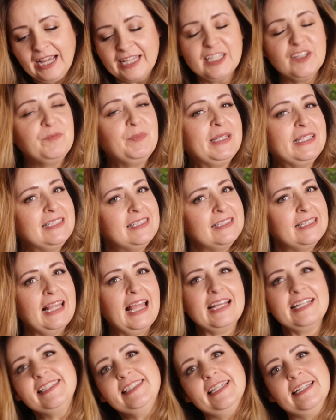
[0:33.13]
and they've been
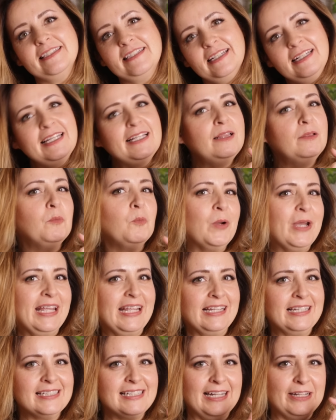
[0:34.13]
sliced into little
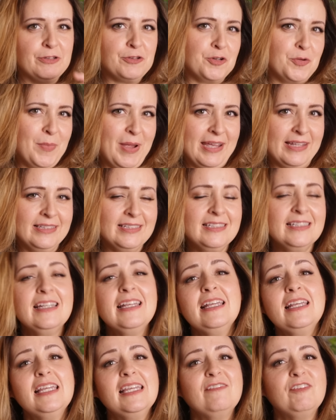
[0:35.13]
wings and drumettes.
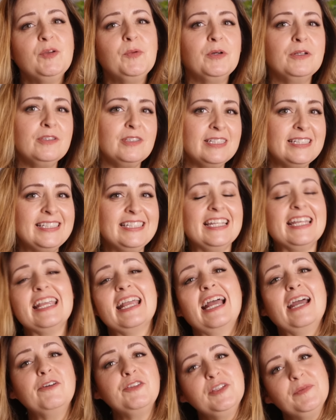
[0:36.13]
If you want to see
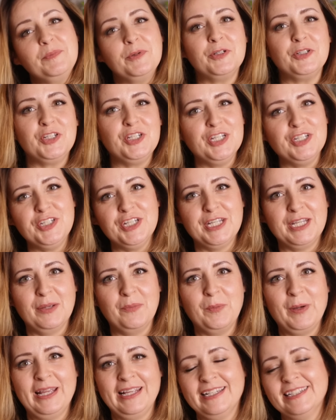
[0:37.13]
how to butcher your
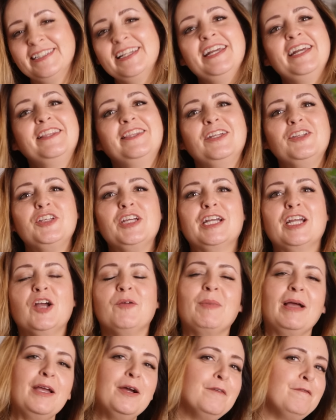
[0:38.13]
chicken wings, then check out
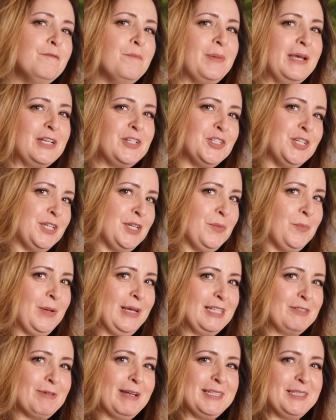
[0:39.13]
my oven-baked chicken
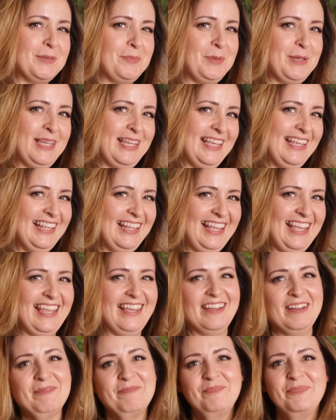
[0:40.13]
wings recipe
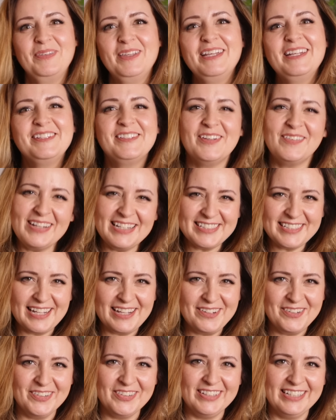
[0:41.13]
here. So let's
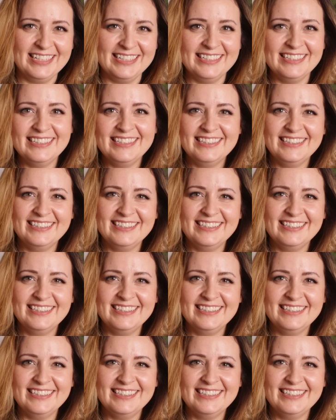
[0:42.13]
get cooking.